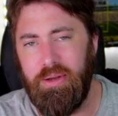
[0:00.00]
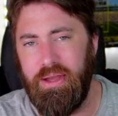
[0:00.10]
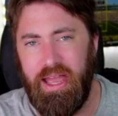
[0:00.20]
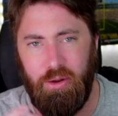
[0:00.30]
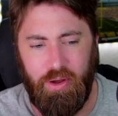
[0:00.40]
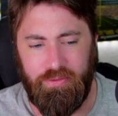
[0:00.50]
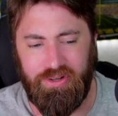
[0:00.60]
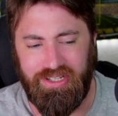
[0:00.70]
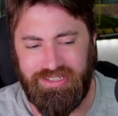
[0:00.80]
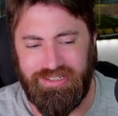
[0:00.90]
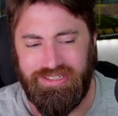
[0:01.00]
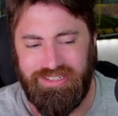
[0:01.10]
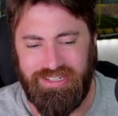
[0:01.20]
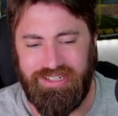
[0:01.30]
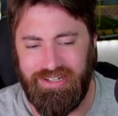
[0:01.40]
however, is
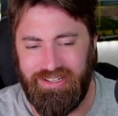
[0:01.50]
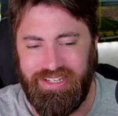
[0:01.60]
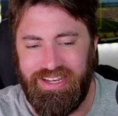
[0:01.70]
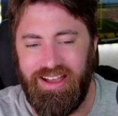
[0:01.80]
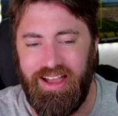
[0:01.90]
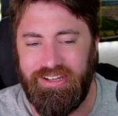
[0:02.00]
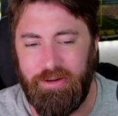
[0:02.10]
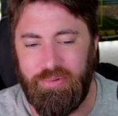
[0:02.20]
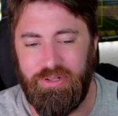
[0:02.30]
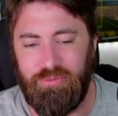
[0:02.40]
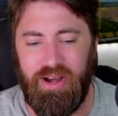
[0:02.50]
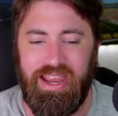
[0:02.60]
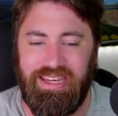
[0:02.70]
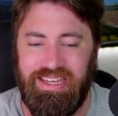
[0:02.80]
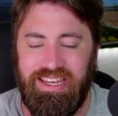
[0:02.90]
consistently high up in the
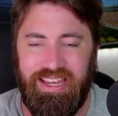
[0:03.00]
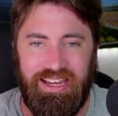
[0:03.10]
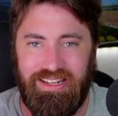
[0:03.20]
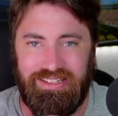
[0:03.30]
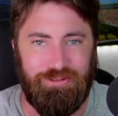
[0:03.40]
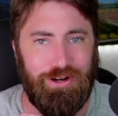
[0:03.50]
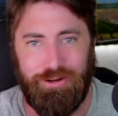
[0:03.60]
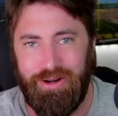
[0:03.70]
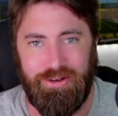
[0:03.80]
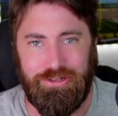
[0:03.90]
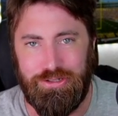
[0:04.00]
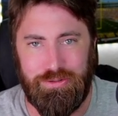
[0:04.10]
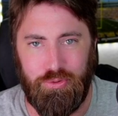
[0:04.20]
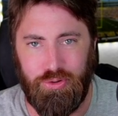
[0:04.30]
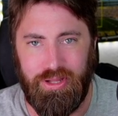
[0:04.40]
rankings and right around here as
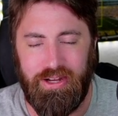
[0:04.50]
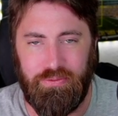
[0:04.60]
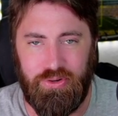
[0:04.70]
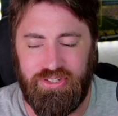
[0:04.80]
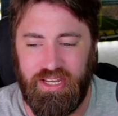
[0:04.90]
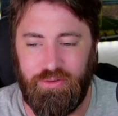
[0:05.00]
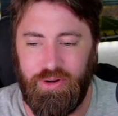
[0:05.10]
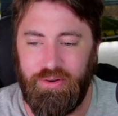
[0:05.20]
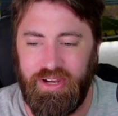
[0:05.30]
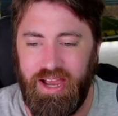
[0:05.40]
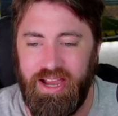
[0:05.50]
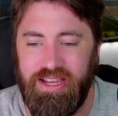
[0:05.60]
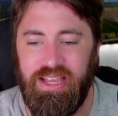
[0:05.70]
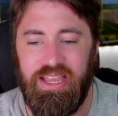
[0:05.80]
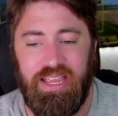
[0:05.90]
a borderline first, second round
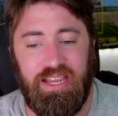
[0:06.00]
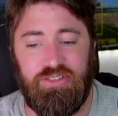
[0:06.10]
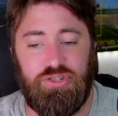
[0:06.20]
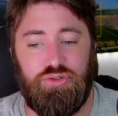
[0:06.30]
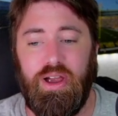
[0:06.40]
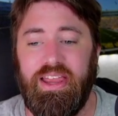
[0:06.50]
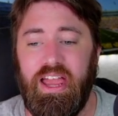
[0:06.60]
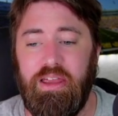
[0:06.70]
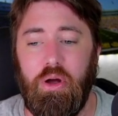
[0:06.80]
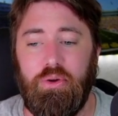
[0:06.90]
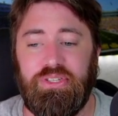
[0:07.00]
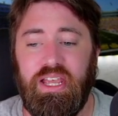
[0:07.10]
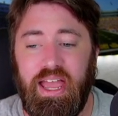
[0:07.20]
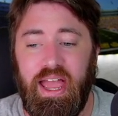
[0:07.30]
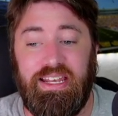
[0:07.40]
guy, is Trey Amos,
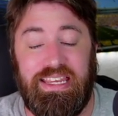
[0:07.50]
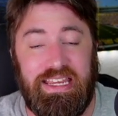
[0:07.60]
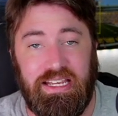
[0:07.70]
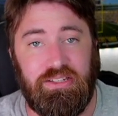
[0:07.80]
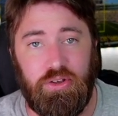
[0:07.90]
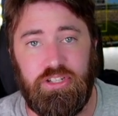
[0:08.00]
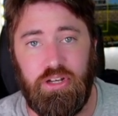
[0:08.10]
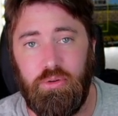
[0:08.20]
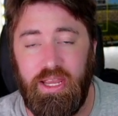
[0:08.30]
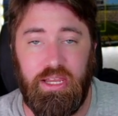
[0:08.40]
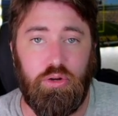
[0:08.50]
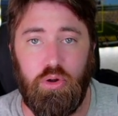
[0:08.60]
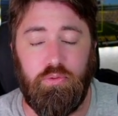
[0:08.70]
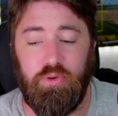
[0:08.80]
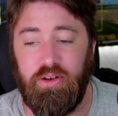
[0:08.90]
and he is also a
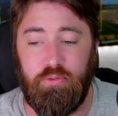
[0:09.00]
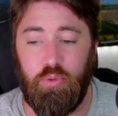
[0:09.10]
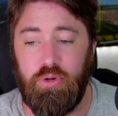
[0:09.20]
good fit for